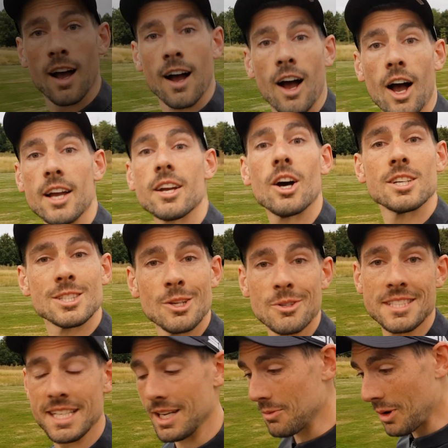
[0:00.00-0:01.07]
Hi guys, Lewis
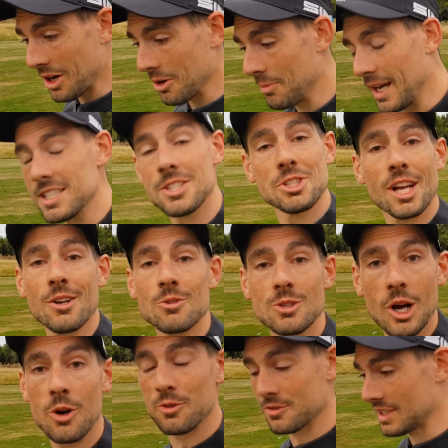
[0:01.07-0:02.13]
here. Welcome back to channel Golf